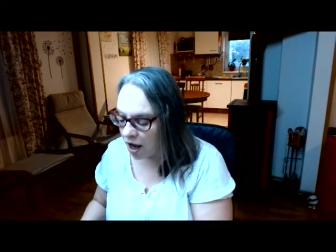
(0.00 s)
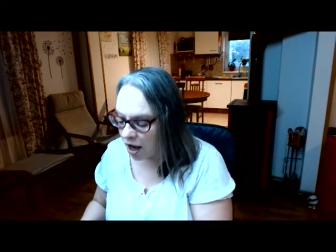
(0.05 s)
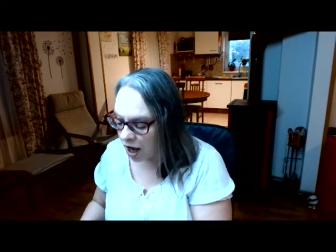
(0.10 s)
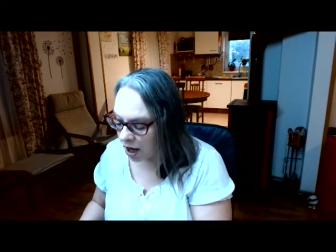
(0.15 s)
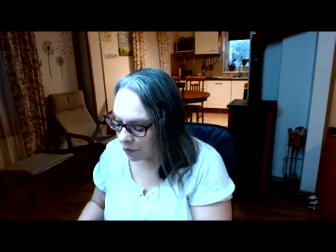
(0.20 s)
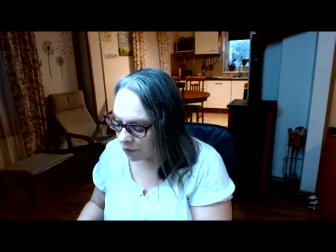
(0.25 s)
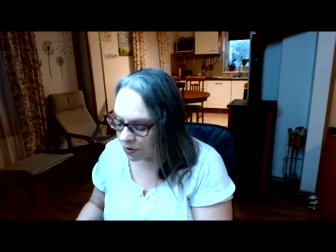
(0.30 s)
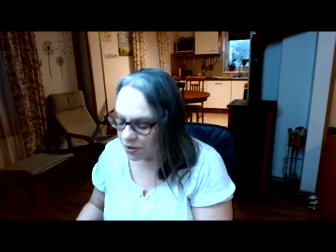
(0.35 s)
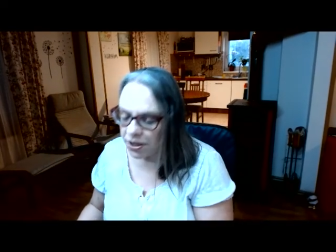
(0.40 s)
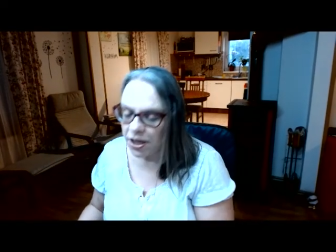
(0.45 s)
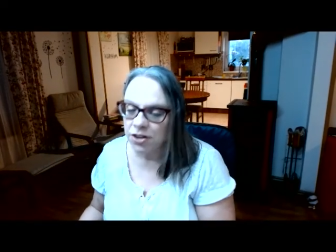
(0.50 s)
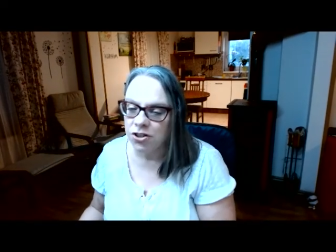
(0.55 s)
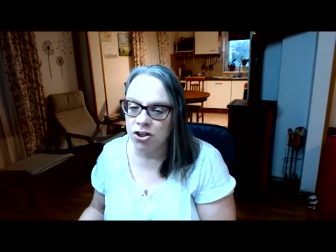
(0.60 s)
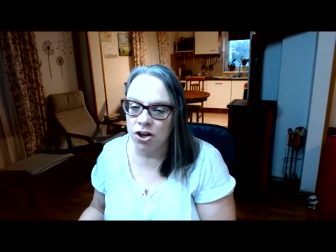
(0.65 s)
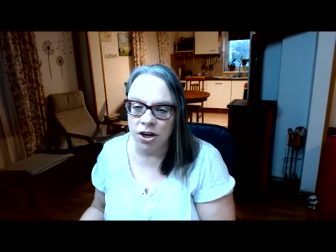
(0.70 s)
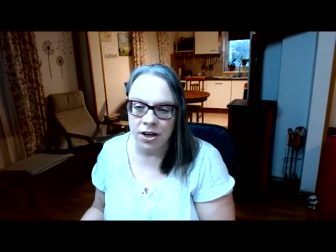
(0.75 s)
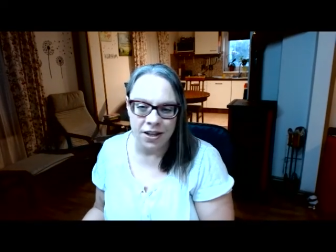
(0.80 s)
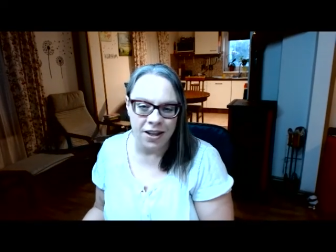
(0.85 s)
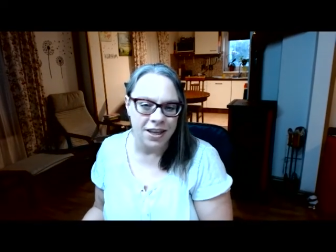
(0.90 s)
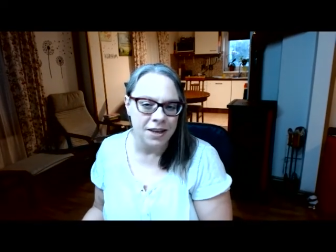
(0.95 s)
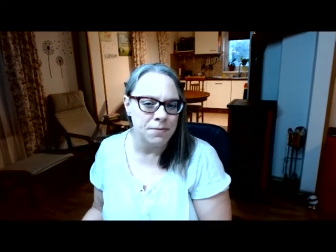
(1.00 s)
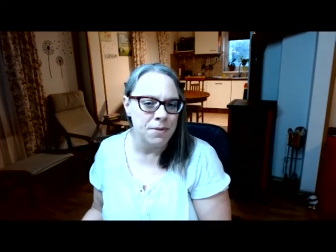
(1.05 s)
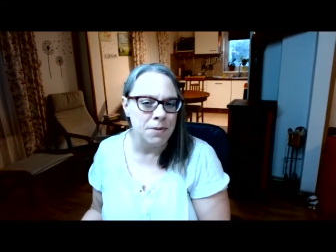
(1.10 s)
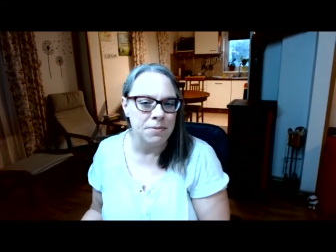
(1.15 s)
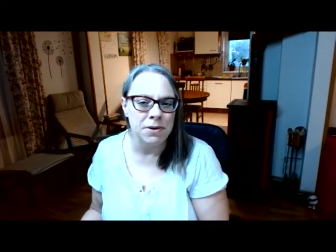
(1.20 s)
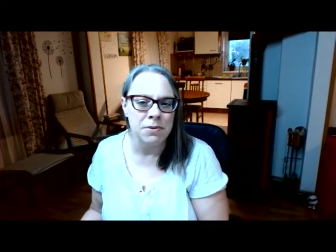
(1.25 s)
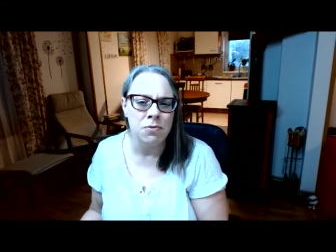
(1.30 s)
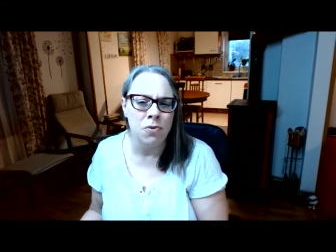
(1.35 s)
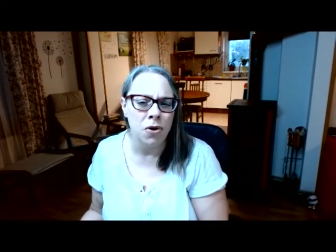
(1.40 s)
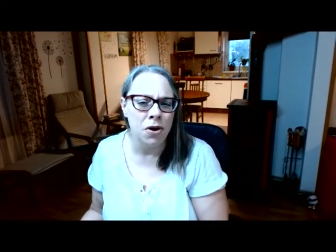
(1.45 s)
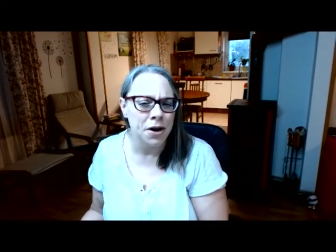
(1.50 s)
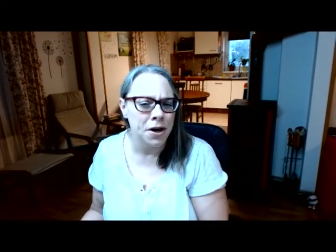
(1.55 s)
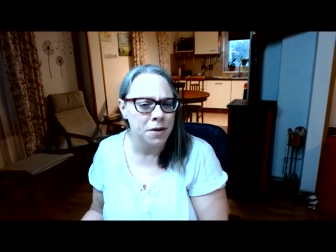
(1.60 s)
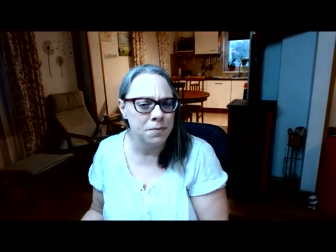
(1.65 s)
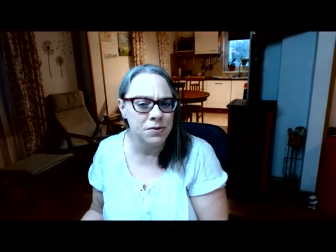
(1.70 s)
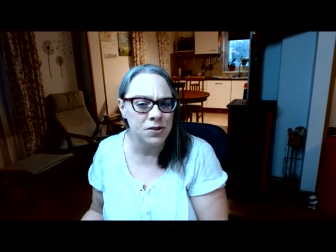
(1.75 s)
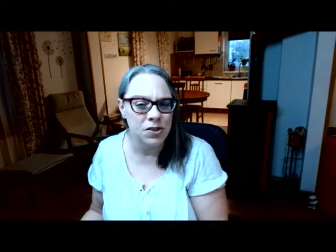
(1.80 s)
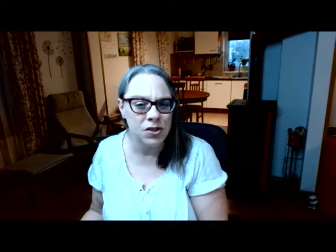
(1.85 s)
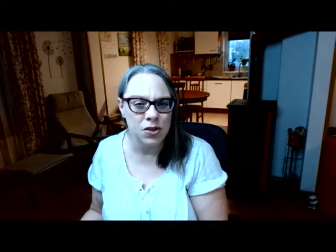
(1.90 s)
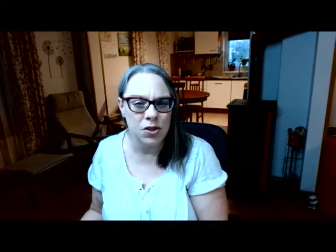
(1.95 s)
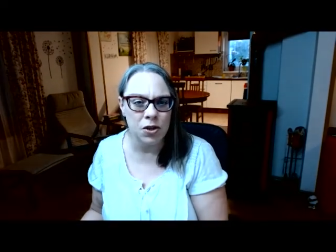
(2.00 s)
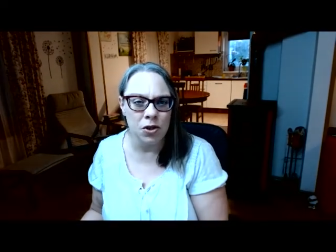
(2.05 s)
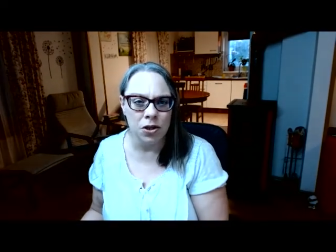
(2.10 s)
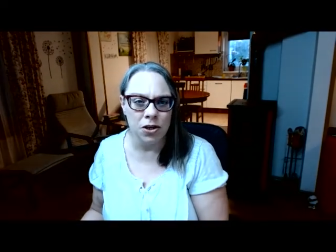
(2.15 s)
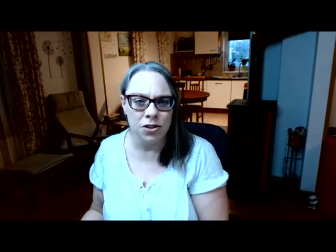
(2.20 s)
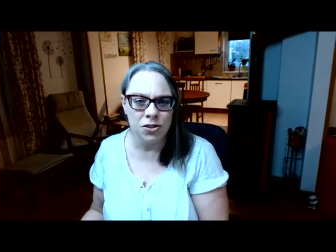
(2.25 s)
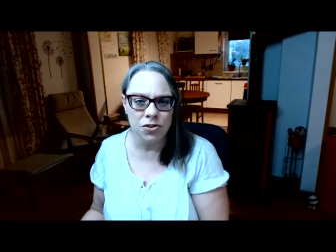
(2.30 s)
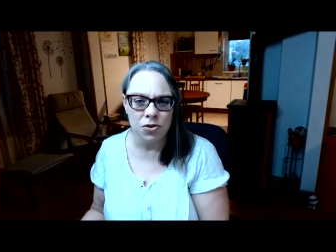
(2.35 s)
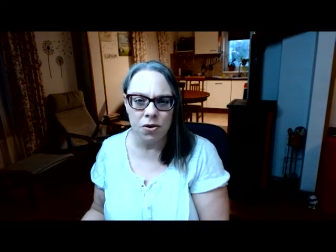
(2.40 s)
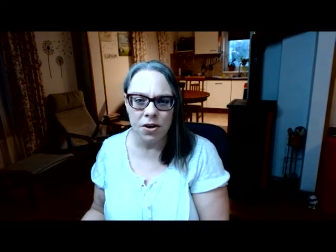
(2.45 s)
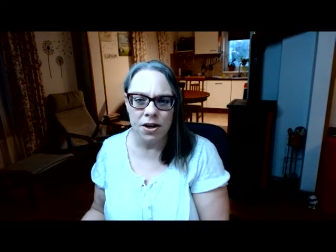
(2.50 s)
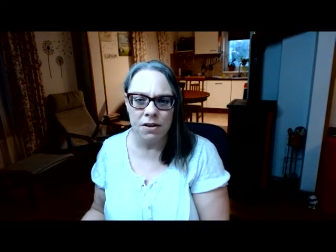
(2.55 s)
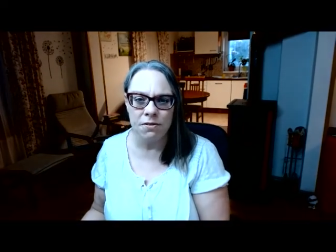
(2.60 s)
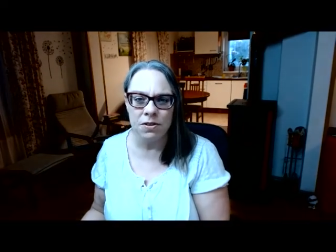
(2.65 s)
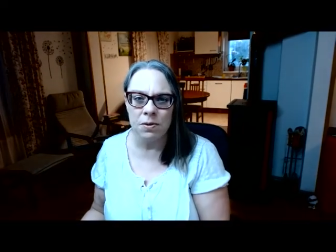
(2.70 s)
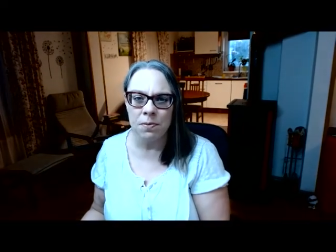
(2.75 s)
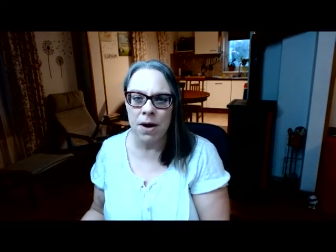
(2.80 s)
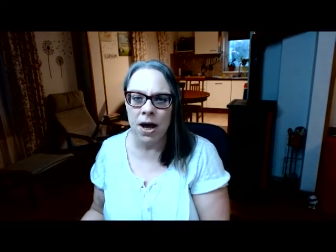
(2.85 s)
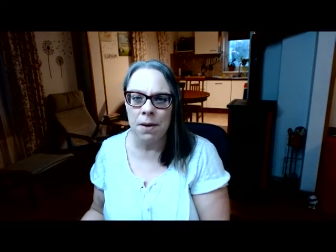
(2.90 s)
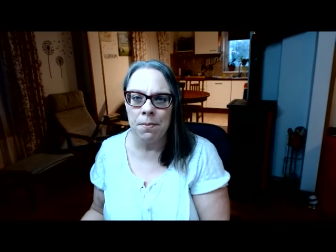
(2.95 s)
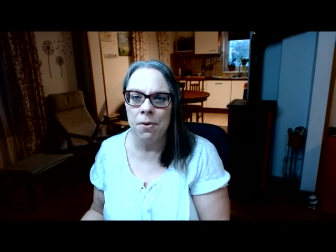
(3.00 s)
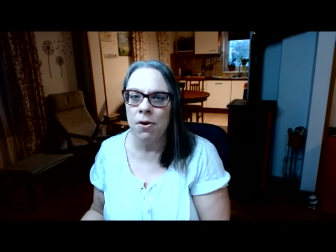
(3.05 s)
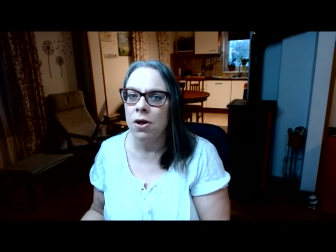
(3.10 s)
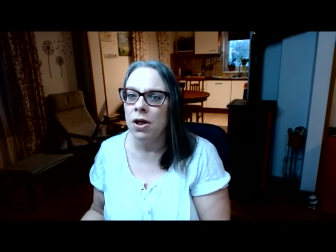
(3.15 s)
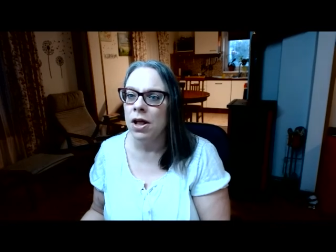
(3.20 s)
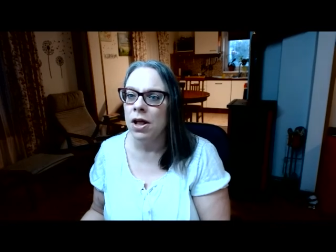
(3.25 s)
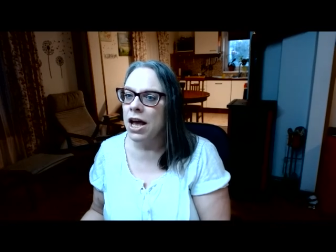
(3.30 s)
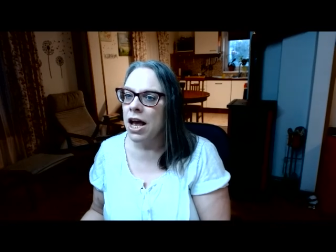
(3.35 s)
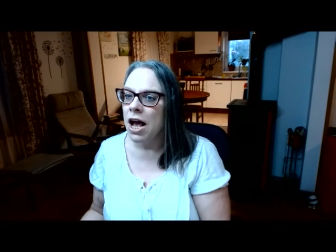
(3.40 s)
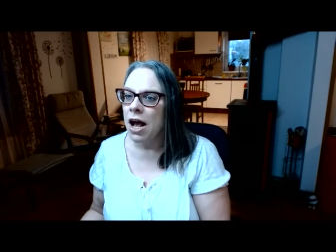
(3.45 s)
I would touch on like maybe more obscure story of the Bible,